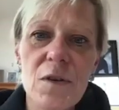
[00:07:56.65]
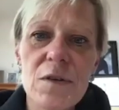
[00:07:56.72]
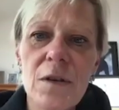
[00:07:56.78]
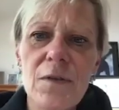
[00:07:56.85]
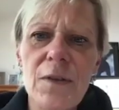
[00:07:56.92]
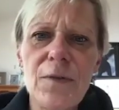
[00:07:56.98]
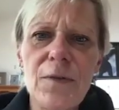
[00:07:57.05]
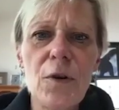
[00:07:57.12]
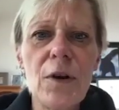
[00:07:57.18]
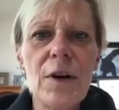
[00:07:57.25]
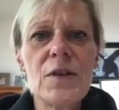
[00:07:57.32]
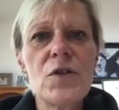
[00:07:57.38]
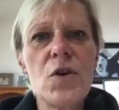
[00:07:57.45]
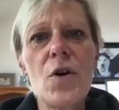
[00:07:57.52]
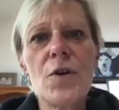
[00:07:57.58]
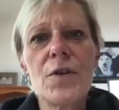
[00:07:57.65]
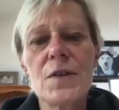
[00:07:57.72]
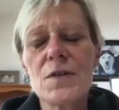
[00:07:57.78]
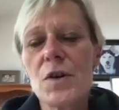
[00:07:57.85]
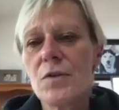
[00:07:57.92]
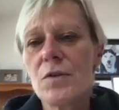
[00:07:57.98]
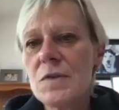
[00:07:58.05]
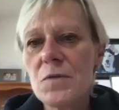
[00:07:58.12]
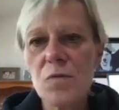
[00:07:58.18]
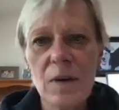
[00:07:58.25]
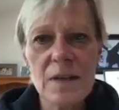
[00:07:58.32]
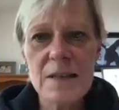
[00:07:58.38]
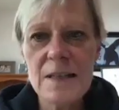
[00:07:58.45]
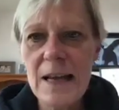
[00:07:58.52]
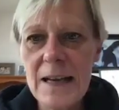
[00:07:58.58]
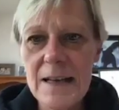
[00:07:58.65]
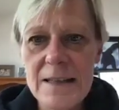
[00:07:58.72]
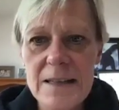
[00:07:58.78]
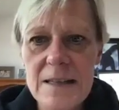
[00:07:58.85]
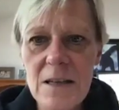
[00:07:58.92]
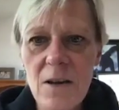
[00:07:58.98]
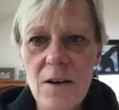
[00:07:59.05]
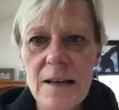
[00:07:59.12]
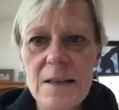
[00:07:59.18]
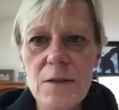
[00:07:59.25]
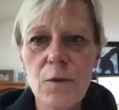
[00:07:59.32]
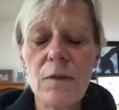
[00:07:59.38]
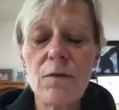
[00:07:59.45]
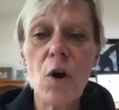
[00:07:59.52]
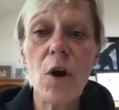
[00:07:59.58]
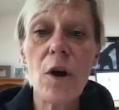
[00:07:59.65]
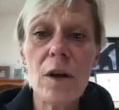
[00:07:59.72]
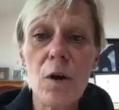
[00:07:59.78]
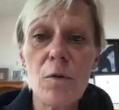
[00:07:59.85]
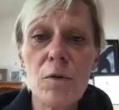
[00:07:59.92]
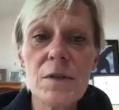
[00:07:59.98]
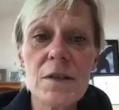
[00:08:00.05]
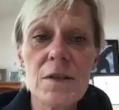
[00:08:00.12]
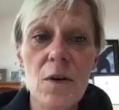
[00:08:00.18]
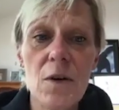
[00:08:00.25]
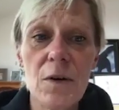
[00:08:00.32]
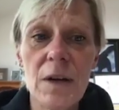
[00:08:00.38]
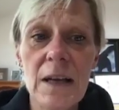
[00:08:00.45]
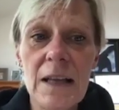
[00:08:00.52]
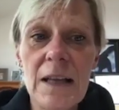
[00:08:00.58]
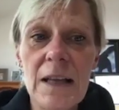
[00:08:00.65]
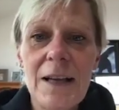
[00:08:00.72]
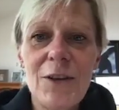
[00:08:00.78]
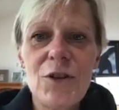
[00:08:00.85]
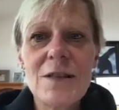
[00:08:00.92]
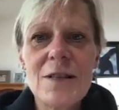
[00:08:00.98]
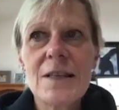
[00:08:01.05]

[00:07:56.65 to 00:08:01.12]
So if you've got a dog that's on restricted exercise, or you've got an older dog, just